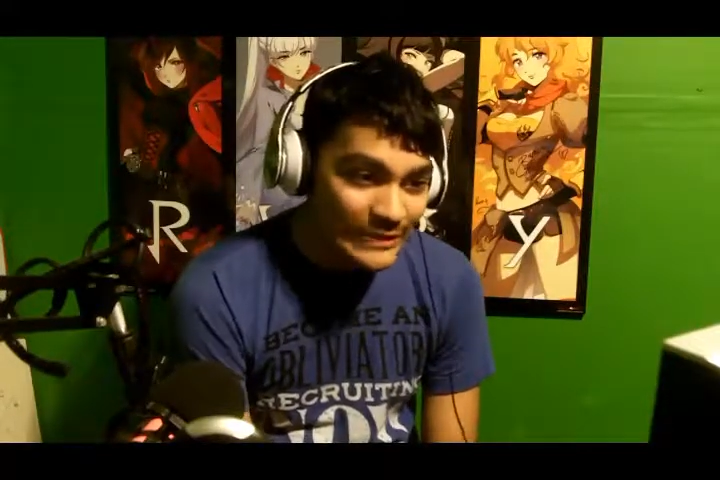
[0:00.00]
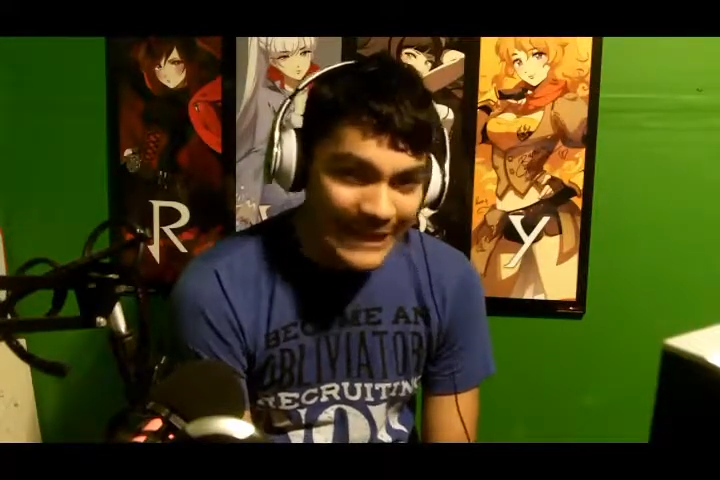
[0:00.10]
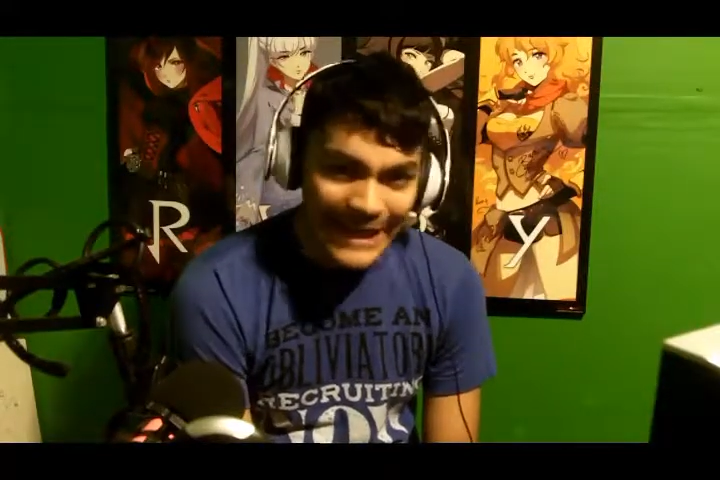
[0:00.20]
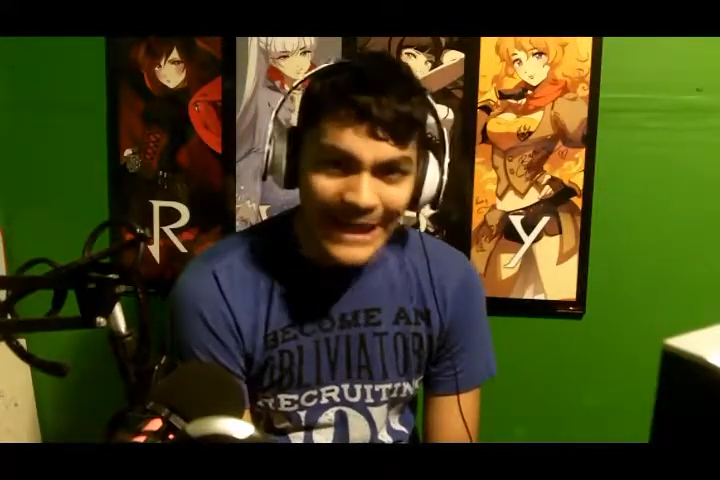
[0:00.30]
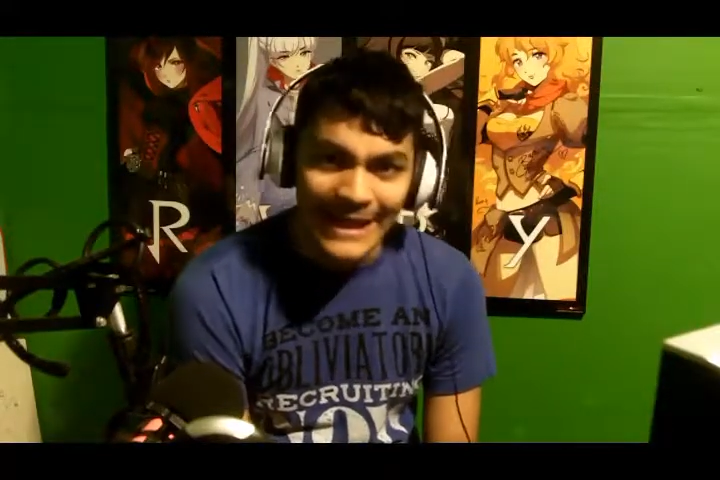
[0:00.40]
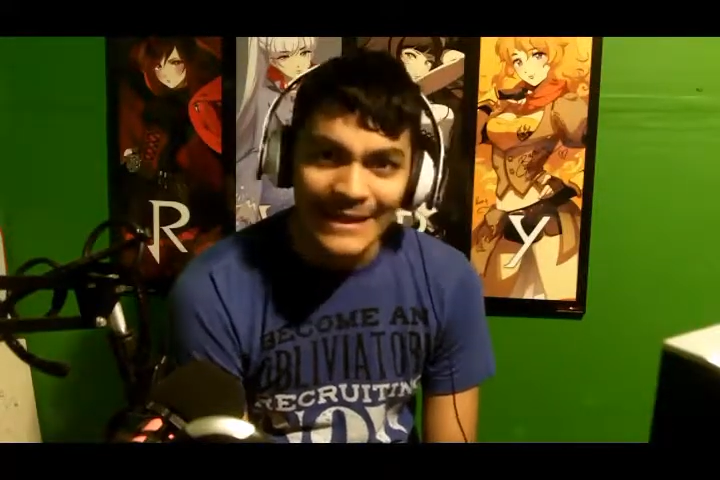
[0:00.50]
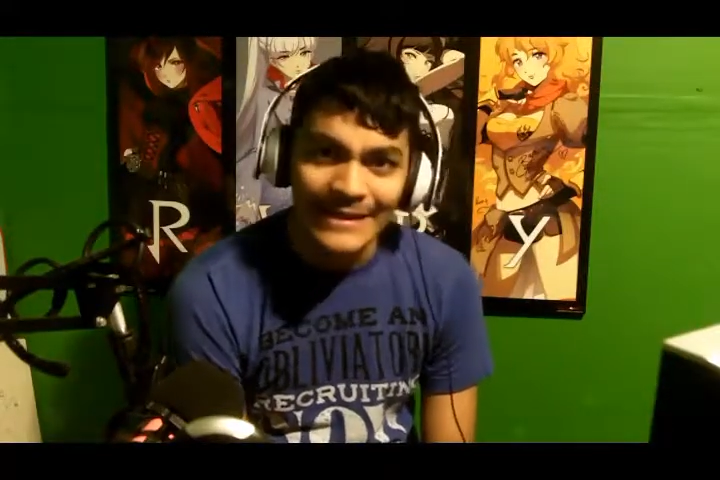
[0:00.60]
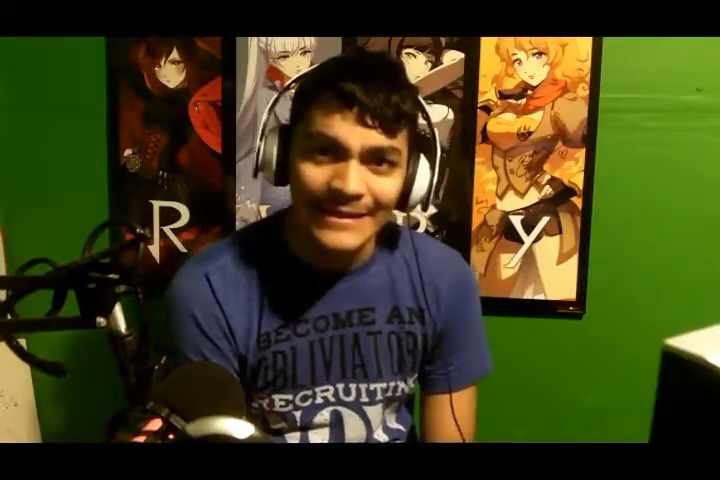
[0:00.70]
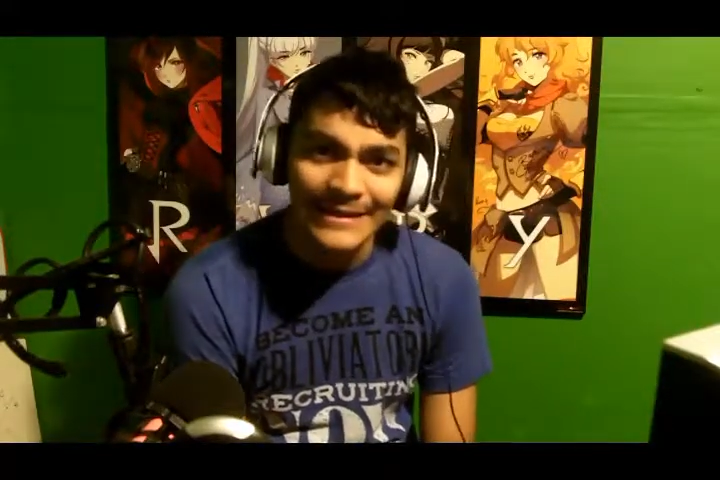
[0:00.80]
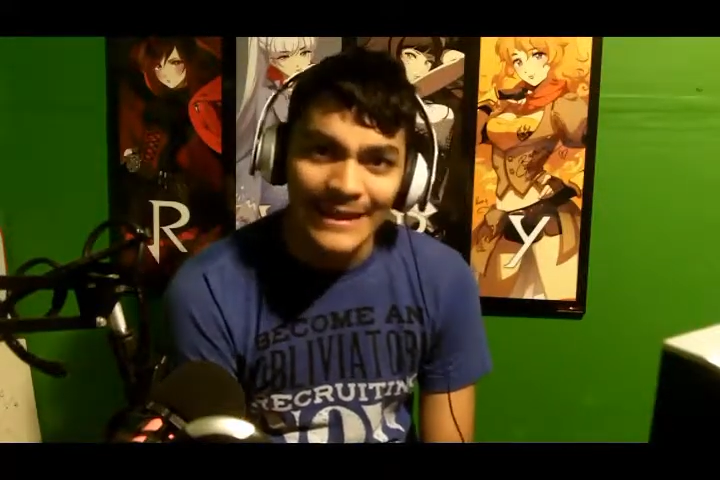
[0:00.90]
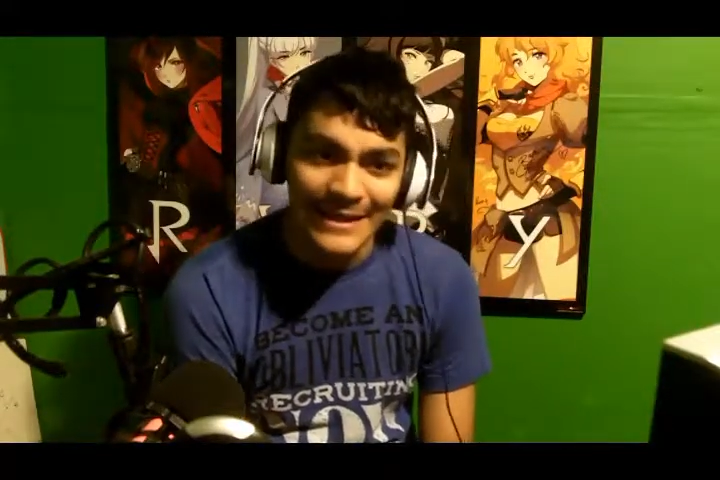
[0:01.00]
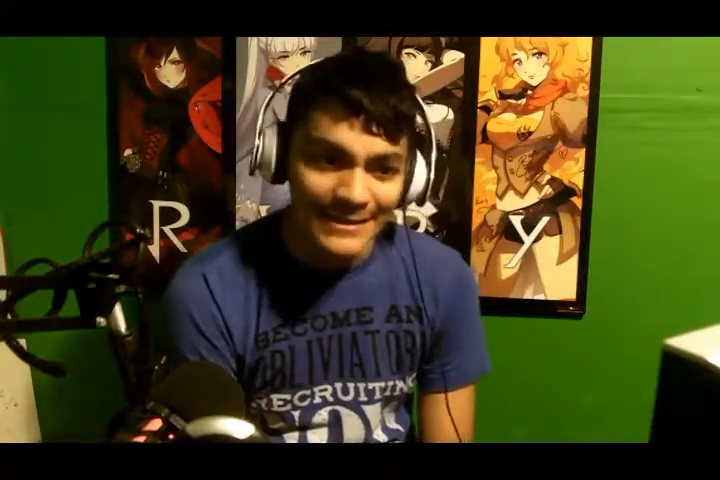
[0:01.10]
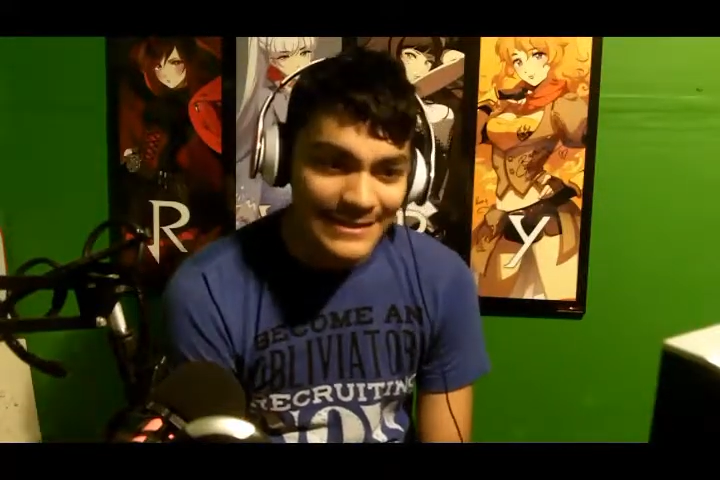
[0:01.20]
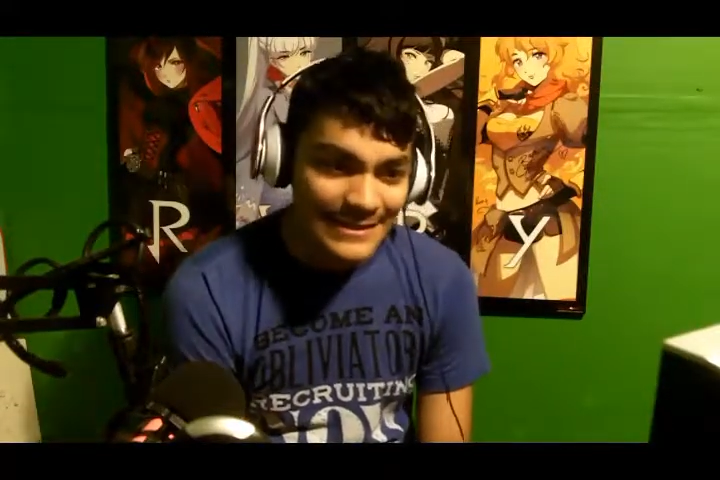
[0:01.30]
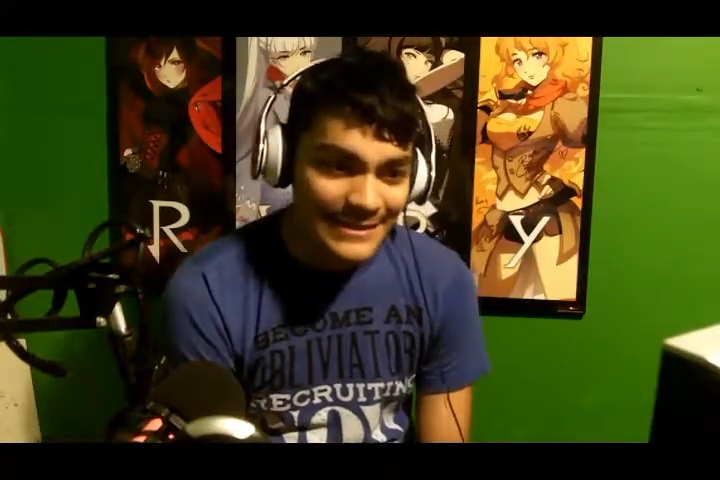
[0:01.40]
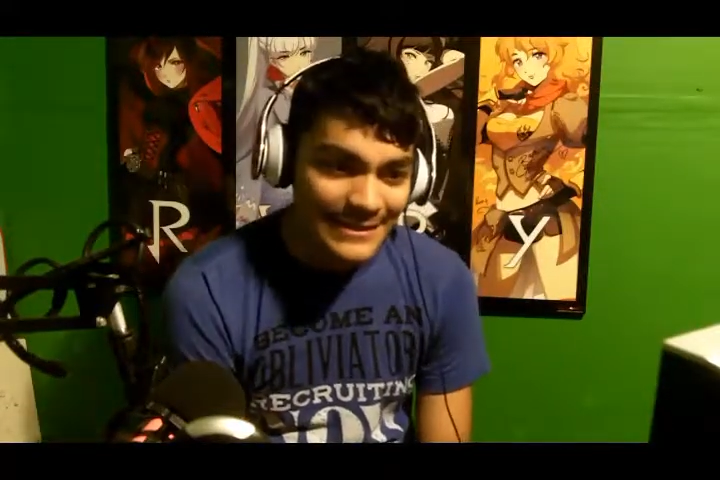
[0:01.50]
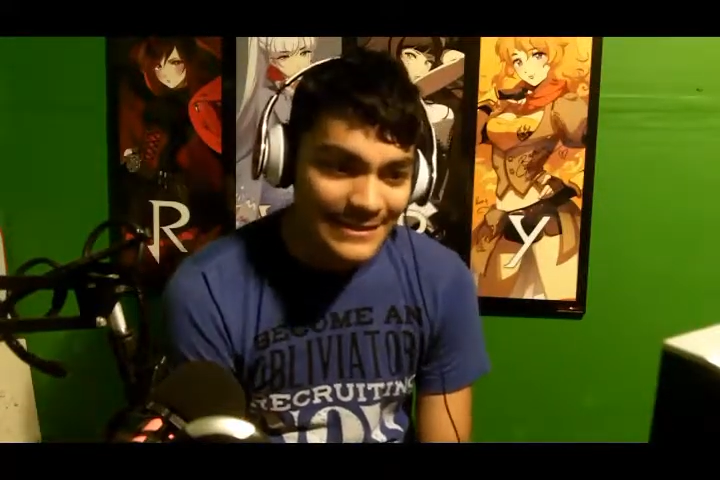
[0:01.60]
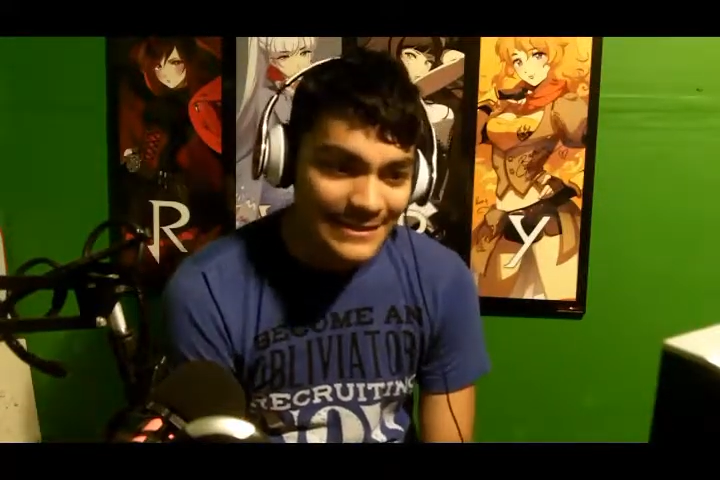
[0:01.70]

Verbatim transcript: yeah, actually.